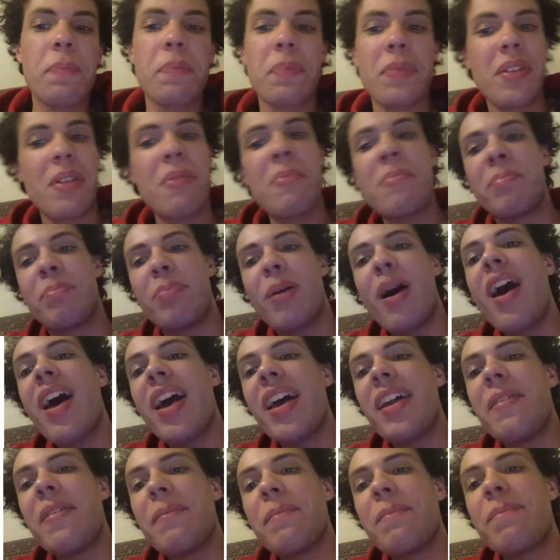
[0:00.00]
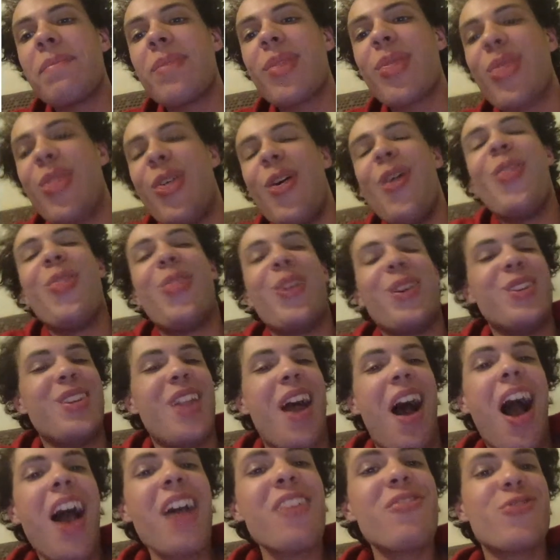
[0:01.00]
but the
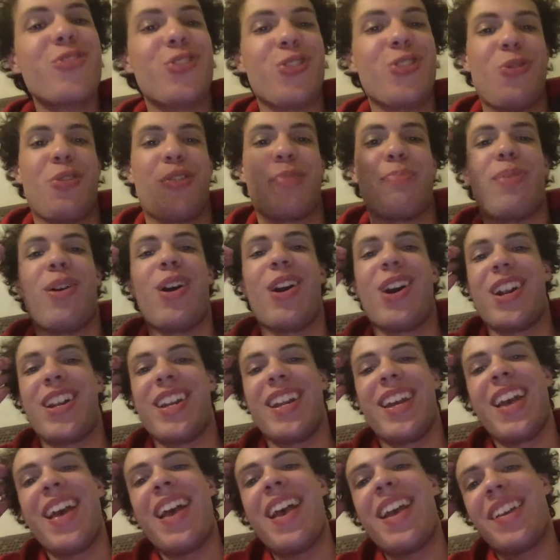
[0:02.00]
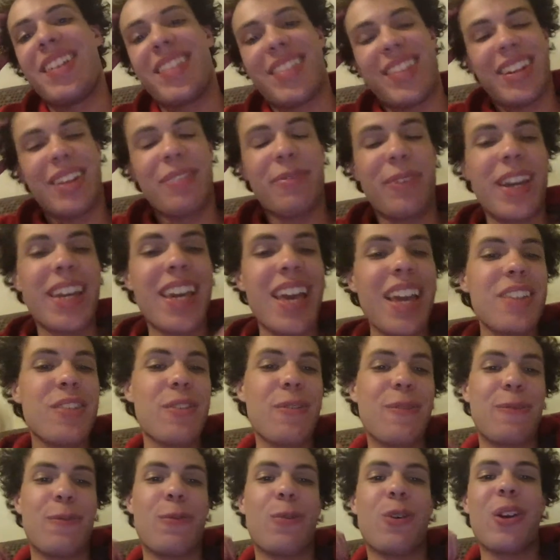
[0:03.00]
non-joke part is that if I get
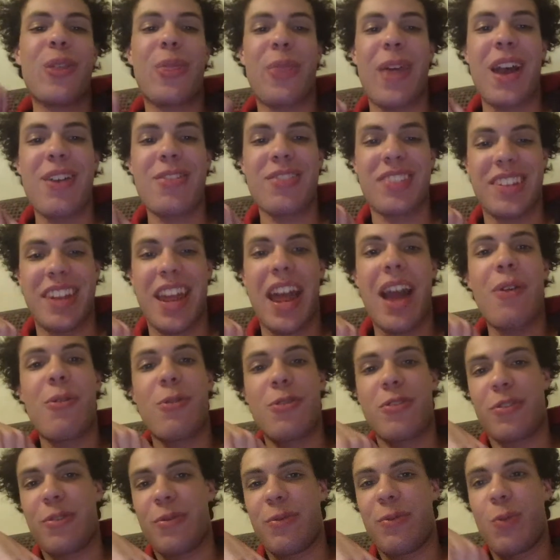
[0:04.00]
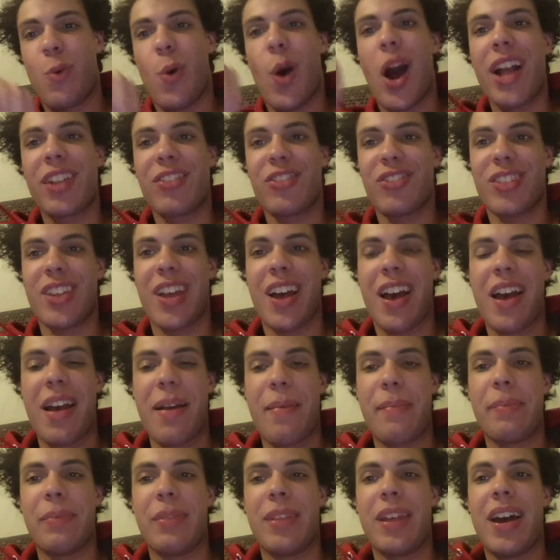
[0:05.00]
to 4,000 hours of watch
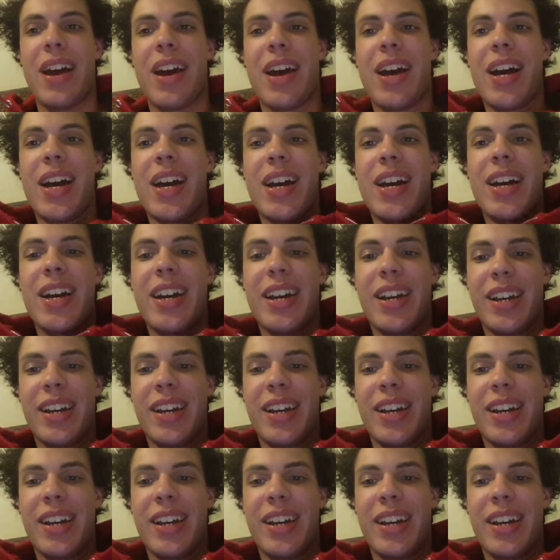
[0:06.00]
time by